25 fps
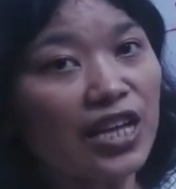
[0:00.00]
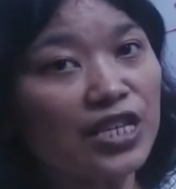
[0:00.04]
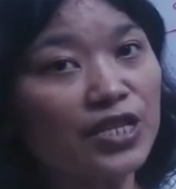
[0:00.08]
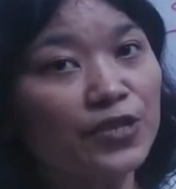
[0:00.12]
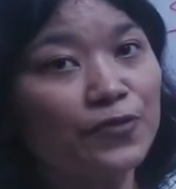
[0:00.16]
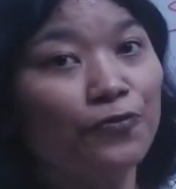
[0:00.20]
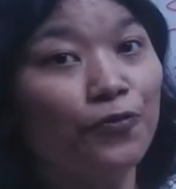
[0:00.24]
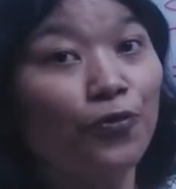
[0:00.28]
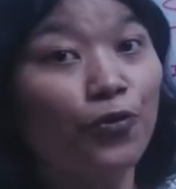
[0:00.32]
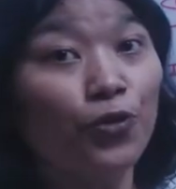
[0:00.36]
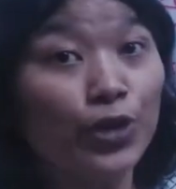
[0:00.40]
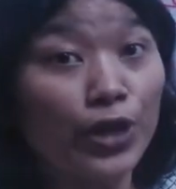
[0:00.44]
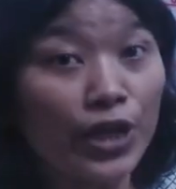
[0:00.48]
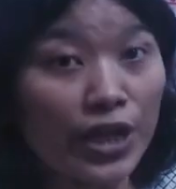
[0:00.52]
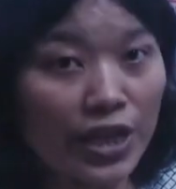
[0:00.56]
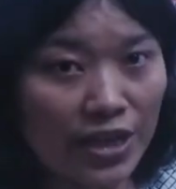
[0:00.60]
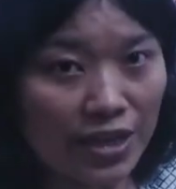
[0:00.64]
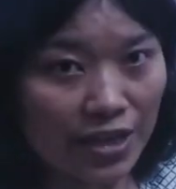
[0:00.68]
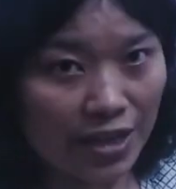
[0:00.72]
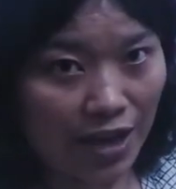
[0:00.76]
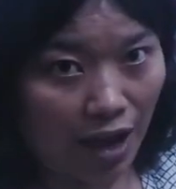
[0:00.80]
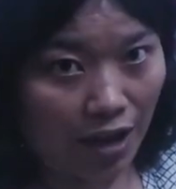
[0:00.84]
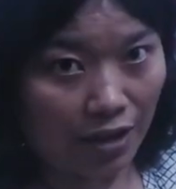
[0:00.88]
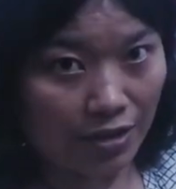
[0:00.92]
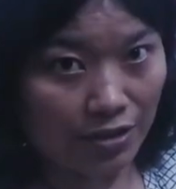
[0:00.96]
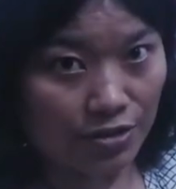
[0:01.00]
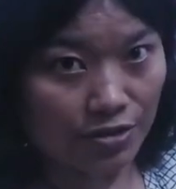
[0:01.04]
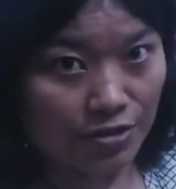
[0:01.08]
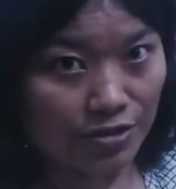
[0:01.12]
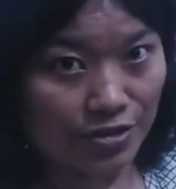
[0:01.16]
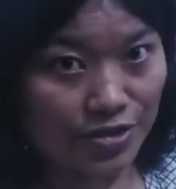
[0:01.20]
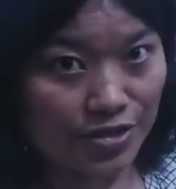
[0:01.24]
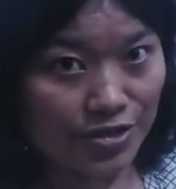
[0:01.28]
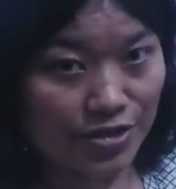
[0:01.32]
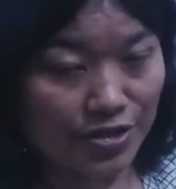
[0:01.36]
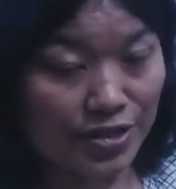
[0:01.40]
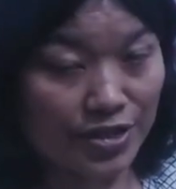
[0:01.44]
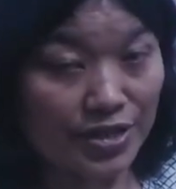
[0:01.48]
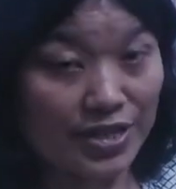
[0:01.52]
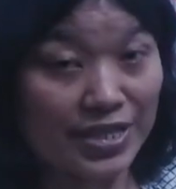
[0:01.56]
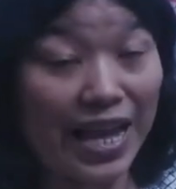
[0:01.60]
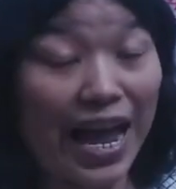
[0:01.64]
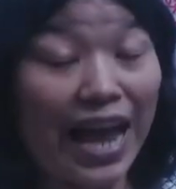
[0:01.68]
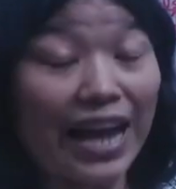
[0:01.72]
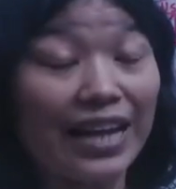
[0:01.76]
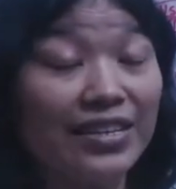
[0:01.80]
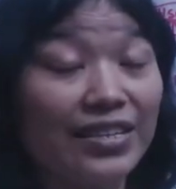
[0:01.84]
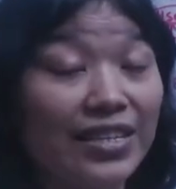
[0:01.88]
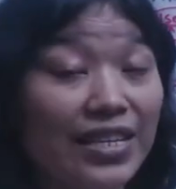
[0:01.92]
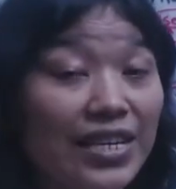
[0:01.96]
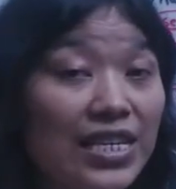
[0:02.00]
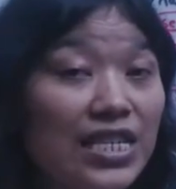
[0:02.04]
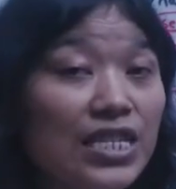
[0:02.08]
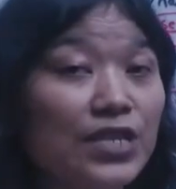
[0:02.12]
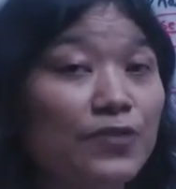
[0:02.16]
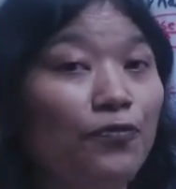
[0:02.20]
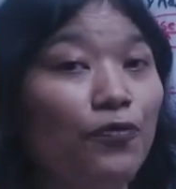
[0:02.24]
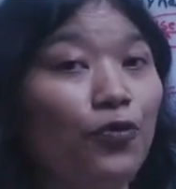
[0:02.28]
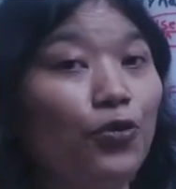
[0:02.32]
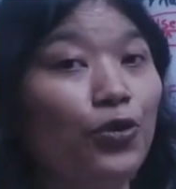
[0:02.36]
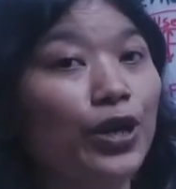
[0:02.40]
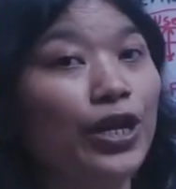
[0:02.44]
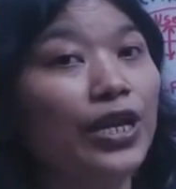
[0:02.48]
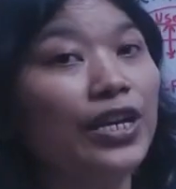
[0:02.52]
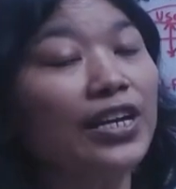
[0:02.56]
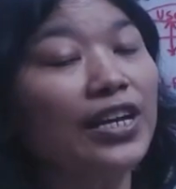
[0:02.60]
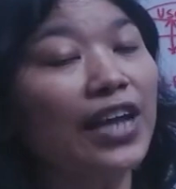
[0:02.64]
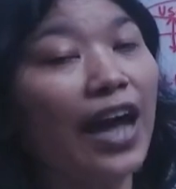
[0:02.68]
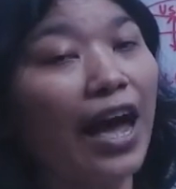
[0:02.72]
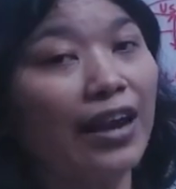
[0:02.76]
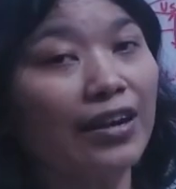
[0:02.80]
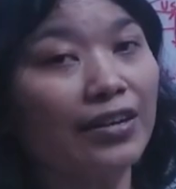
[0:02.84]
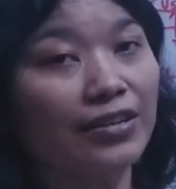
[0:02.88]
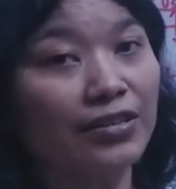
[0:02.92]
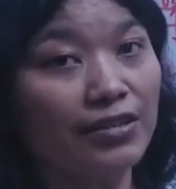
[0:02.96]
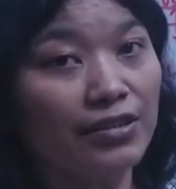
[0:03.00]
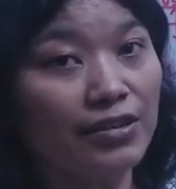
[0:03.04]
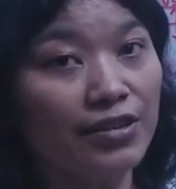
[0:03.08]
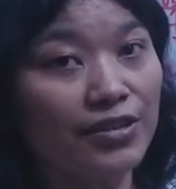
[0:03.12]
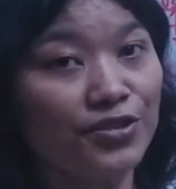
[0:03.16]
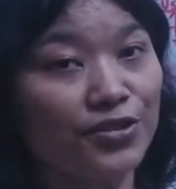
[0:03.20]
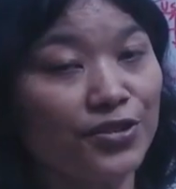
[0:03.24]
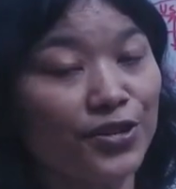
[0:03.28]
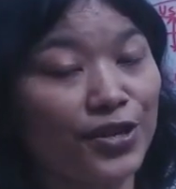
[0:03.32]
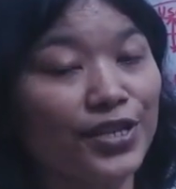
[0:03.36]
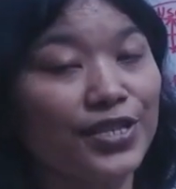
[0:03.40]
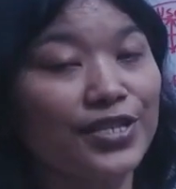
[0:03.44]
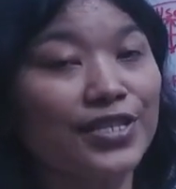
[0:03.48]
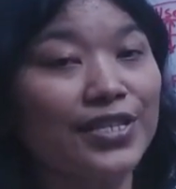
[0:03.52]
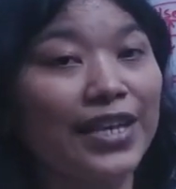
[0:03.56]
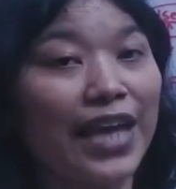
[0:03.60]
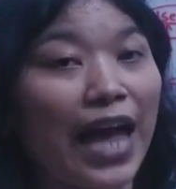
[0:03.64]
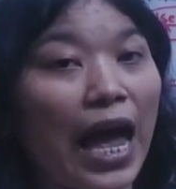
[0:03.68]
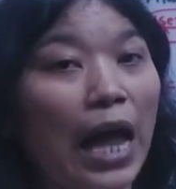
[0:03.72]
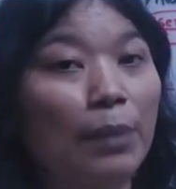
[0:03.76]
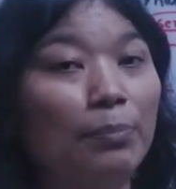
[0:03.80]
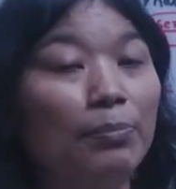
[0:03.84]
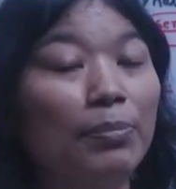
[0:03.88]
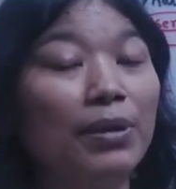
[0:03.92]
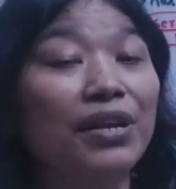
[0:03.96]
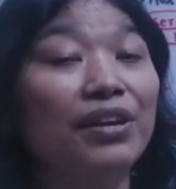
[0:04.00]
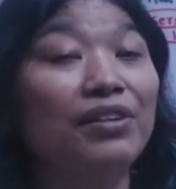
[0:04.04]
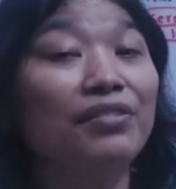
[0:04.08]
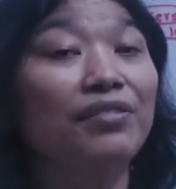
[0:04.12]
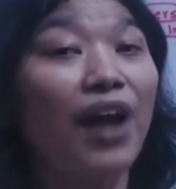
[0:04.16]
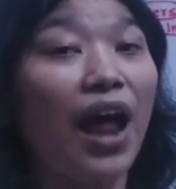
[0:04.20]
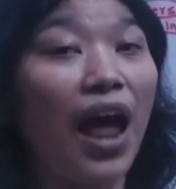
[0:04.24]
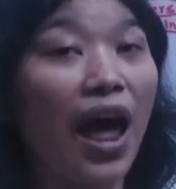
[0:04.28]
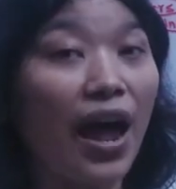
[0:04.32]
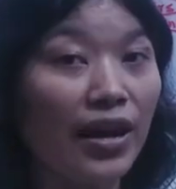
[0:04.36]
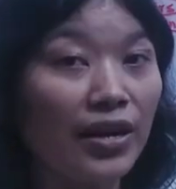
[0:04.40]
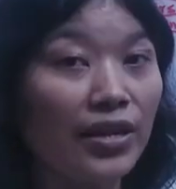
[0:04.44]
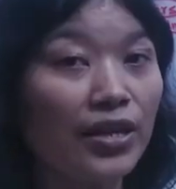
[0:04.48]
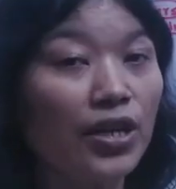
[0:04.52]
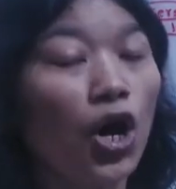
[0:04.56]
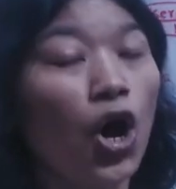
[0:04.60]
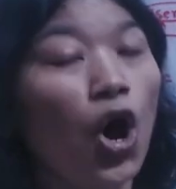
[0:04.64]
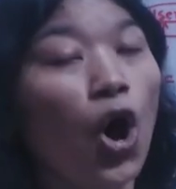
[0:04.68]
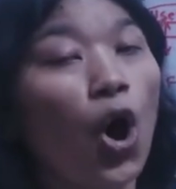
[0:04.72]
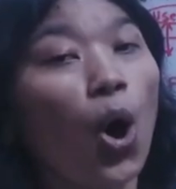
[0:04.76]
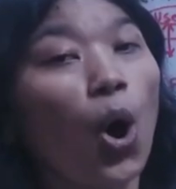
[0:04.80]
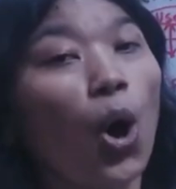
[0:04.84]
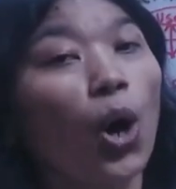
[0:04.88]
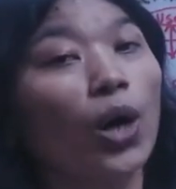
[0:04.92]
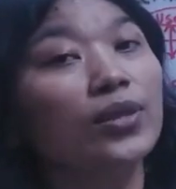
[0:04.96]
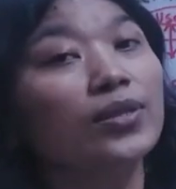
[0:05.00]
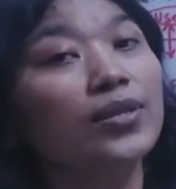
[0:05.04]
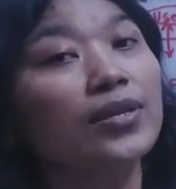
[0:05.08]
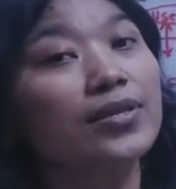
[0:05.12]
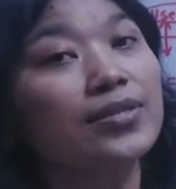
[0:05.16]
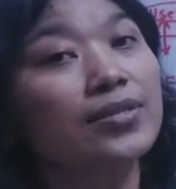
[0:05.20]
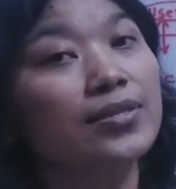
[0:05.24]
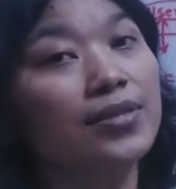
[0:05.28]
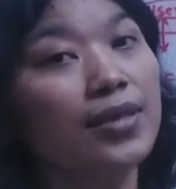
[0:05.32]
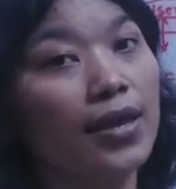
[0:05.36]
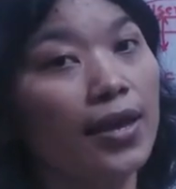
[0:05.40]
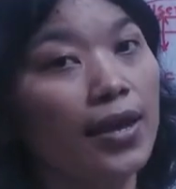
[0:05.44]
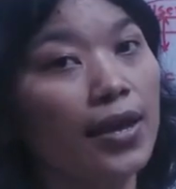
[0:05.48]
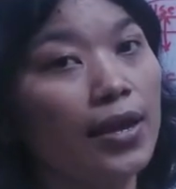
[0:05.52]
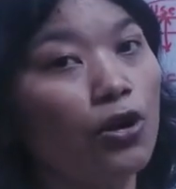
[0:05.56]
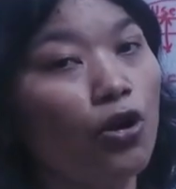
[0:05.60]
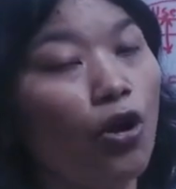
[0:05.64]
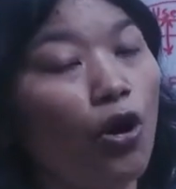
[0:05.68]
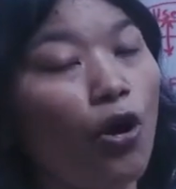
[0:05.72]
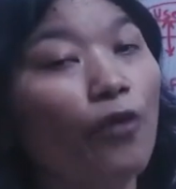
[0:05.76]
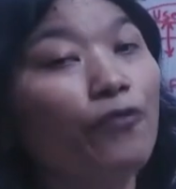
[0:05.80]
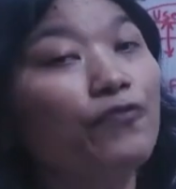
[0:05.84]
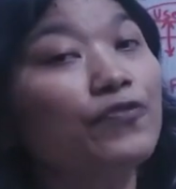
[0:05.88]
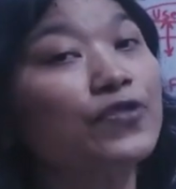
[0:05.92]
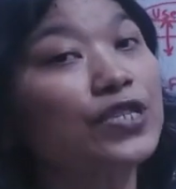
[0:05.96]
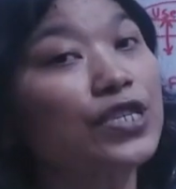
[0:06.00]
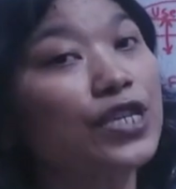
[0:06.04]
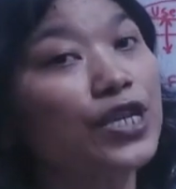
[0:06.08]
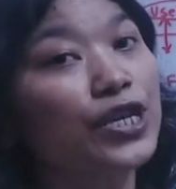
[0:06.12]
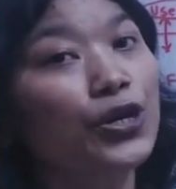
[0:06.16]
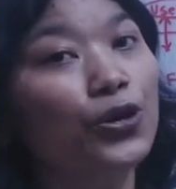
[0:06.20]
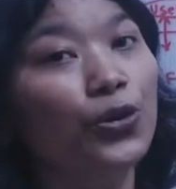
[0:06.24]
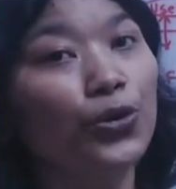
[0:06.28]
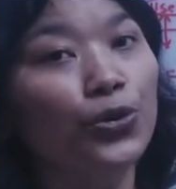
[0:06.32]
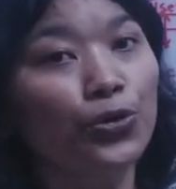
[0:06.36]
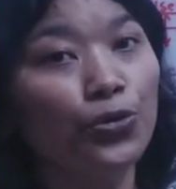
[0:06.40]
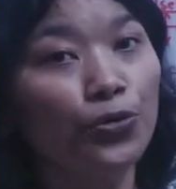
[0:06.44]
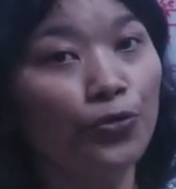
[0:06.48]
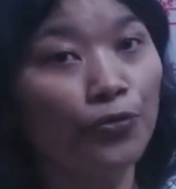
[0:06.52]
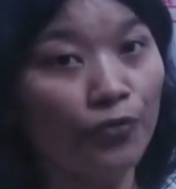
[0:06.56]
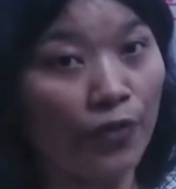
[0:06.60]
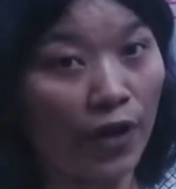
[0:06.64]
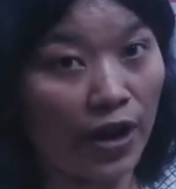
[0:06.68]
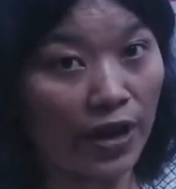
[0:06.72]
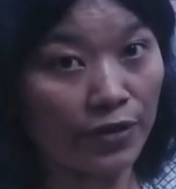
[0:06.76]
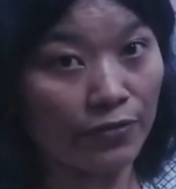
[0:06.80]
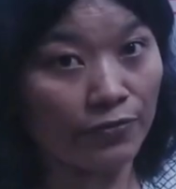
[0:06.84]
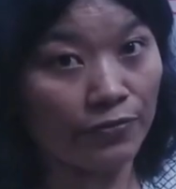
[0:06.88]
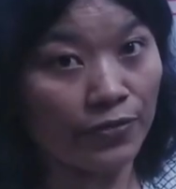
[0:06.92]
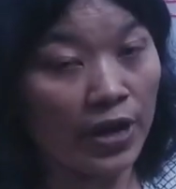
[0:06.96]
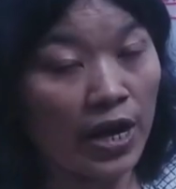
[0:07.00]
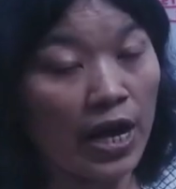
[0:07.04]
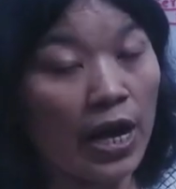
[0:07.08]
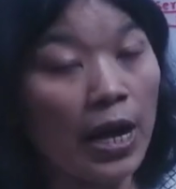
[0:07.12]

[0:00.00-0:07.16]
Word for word: as 14 characteristics, and these 14 characteristics can be ranked on the scale of 0 to 5.